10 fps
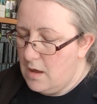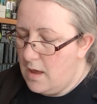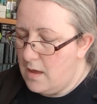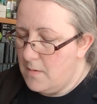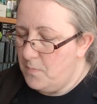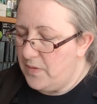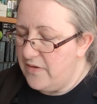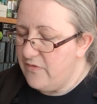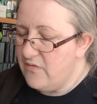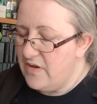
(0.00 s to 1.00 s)
Um,
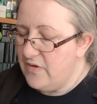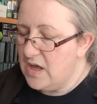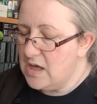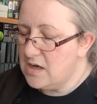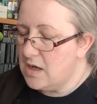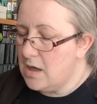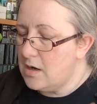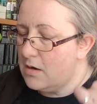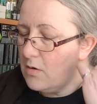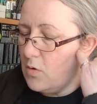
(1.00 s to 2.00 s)
if you've ever had
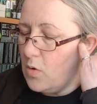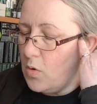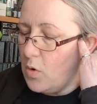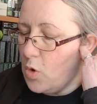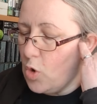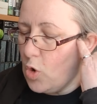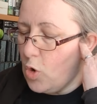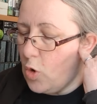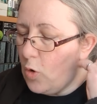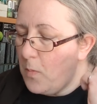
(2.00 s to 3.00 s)
an
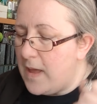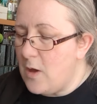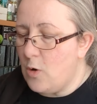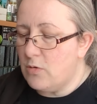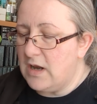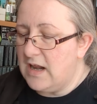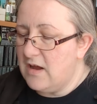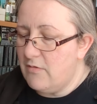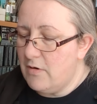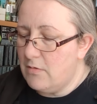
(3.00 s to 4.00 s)
ume
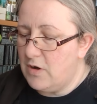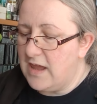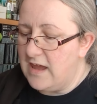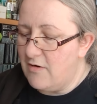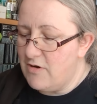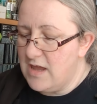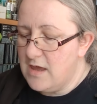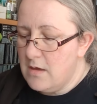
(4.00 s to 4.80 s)
onigiri, uh,